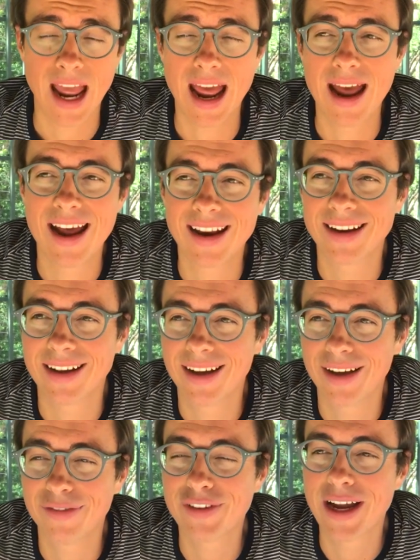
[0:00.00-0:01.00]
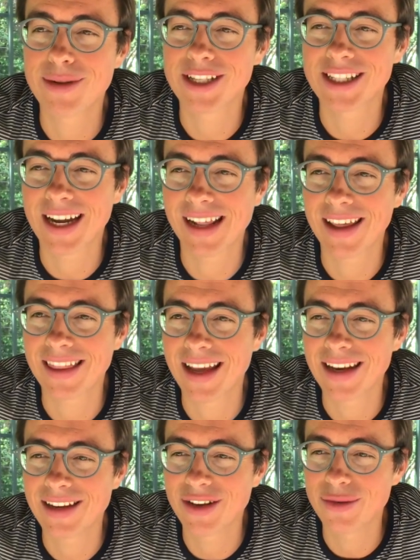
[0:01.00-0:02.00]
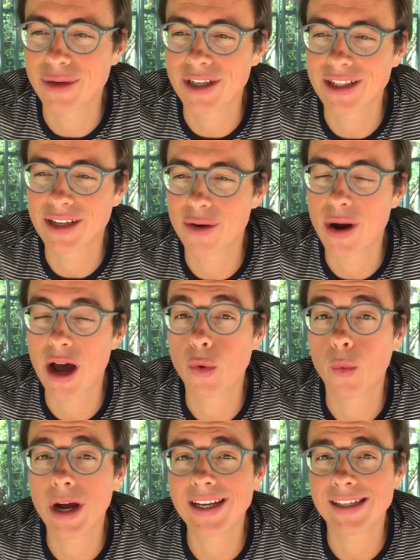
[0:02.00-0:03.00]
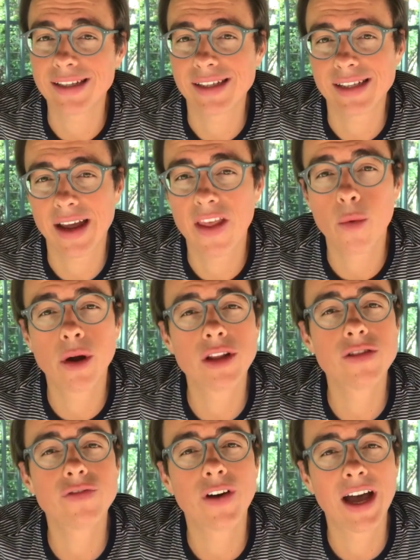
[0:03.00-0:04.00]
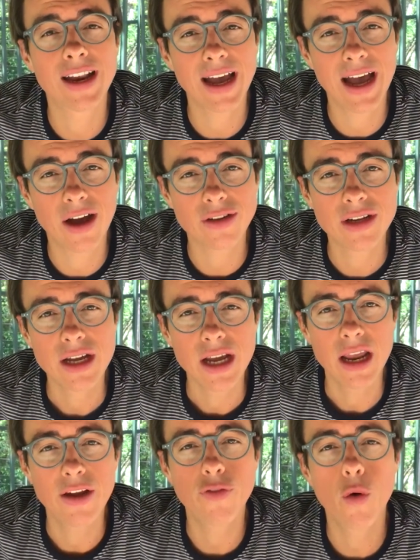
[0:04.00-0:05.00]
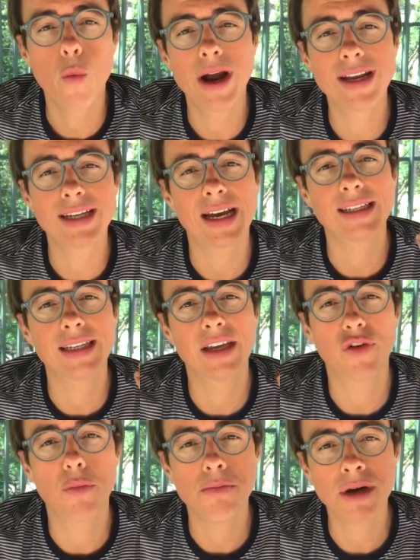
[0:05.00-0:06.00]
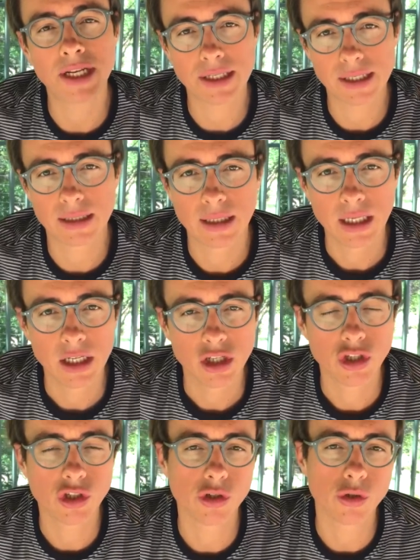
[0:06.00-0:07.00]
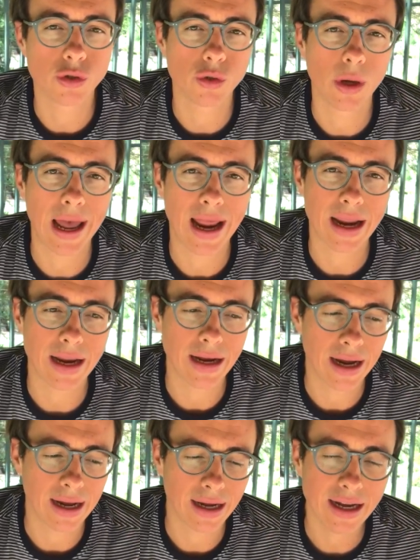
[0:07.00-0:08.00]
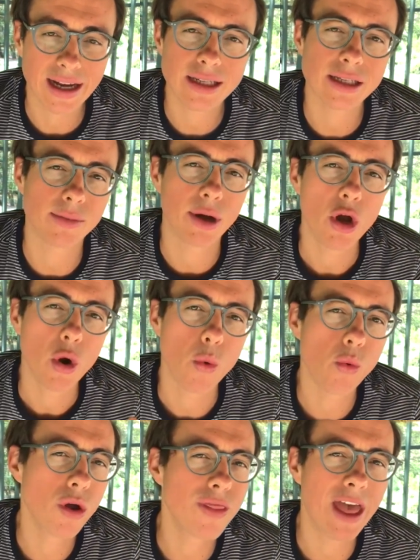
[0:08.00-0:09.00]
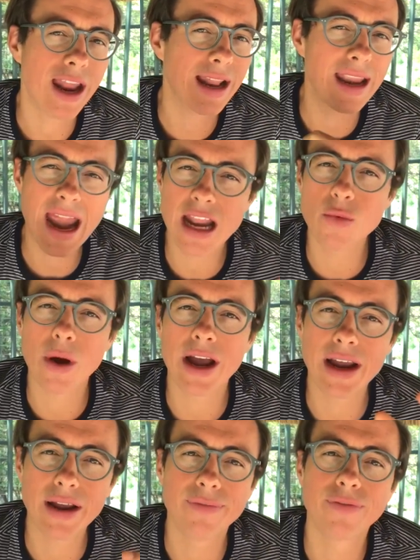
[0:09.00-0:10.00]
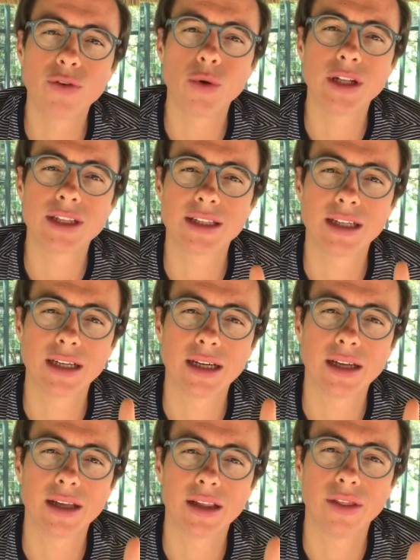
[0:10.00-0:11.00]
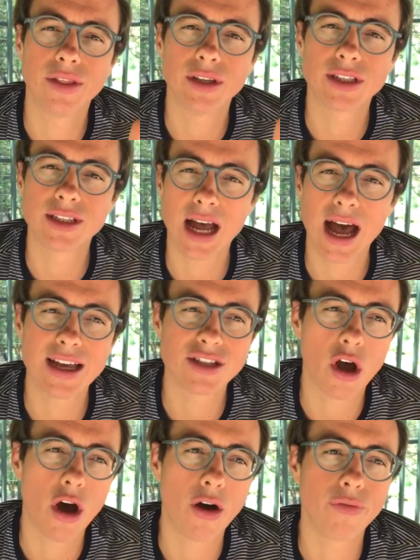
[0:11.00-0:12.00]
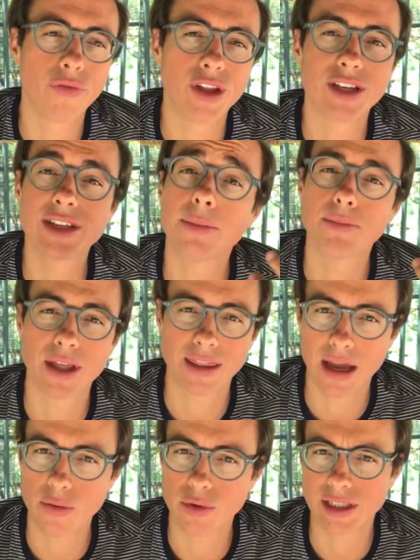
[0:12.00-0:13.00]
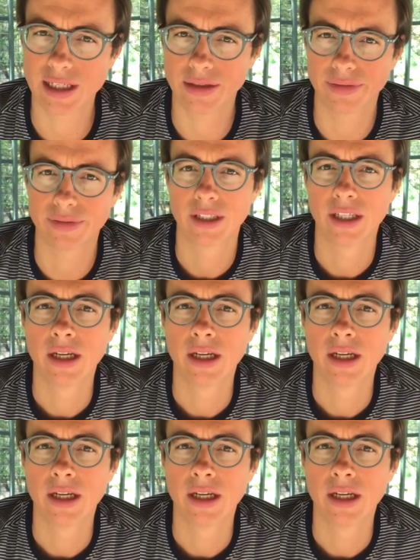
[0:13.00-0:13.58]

And a famous study that they did was around waiters, and they wanted to find out if a waiter had to give a mint to a customer, would that in any way influence the size of the tip that they receive.